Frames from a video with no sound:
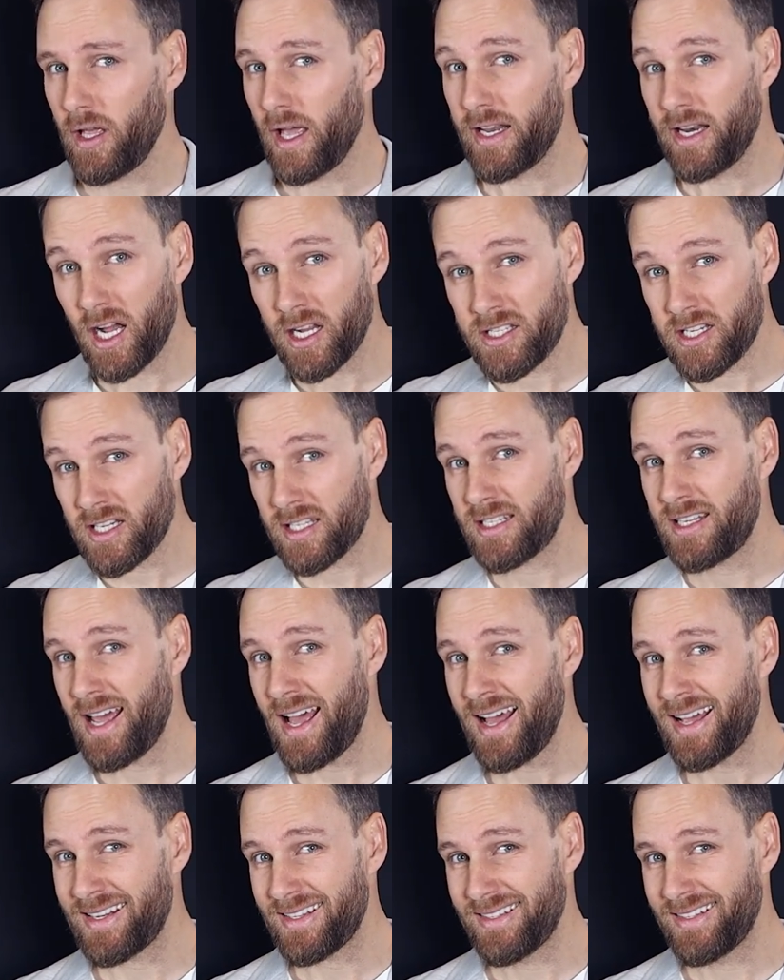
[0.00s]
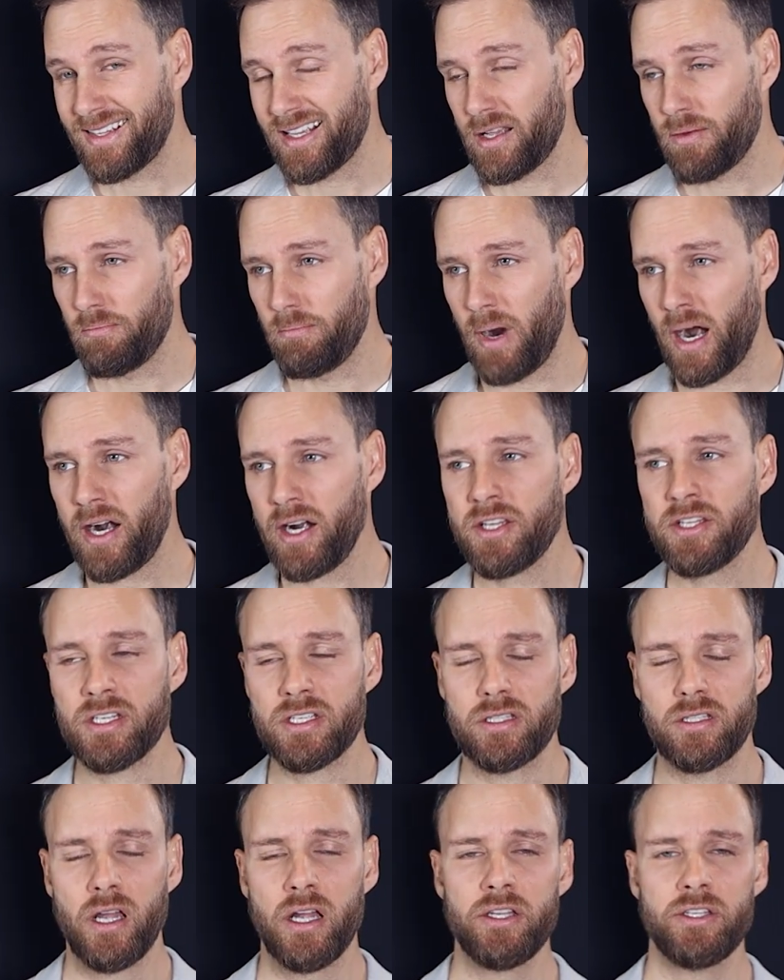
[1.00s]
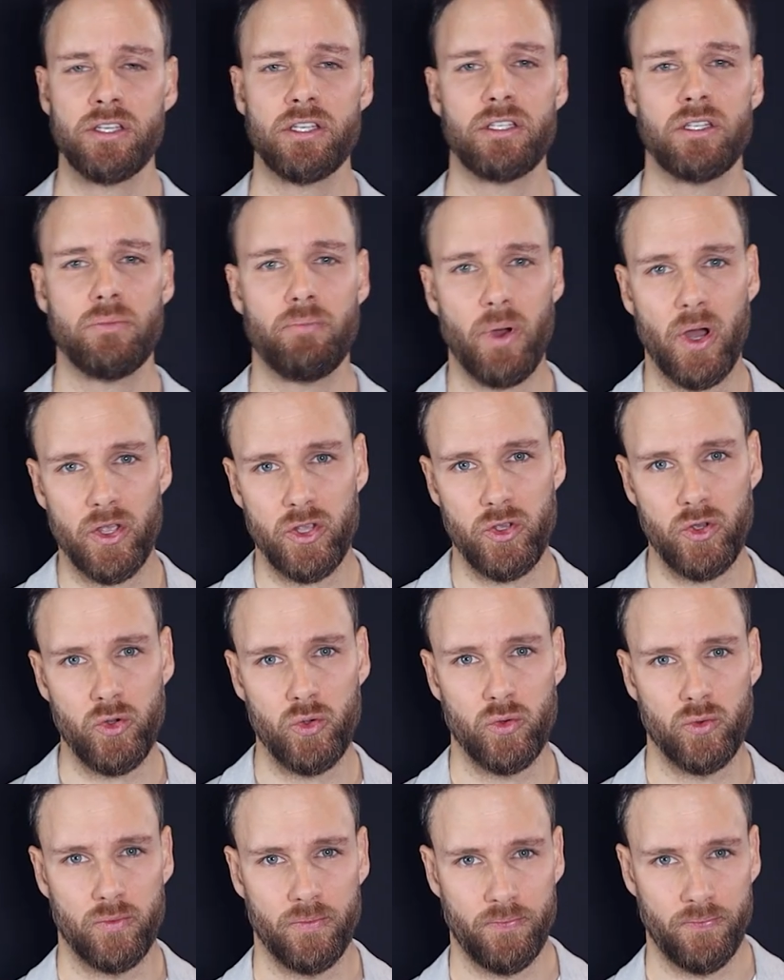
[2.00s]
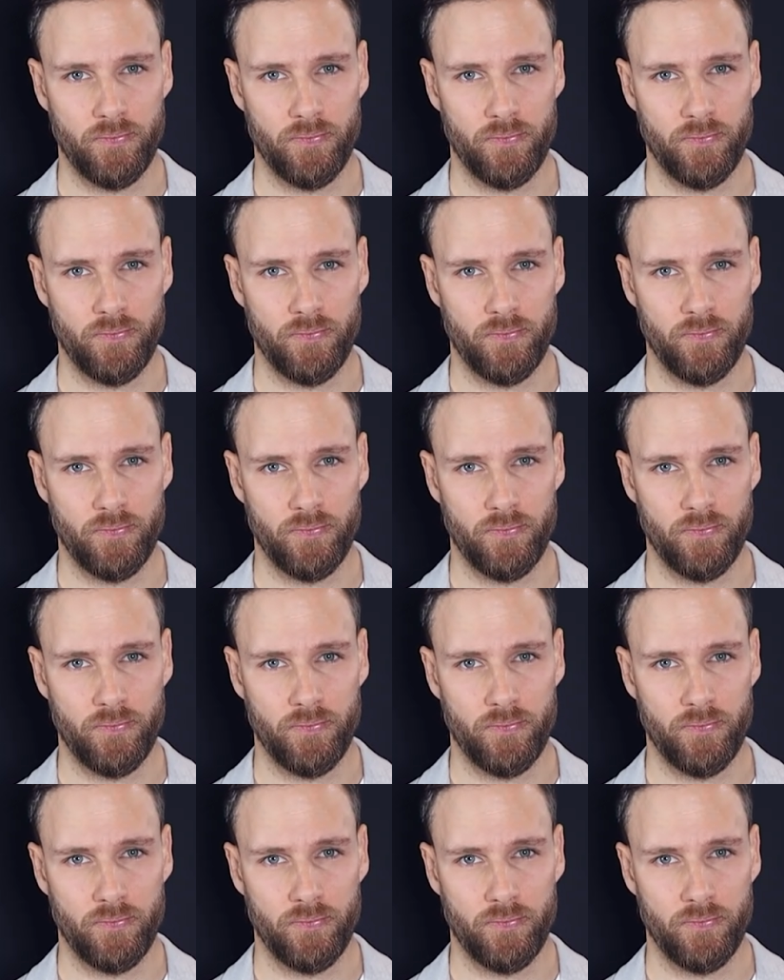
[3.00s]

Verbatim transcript: And not just that, marriage is not just about you,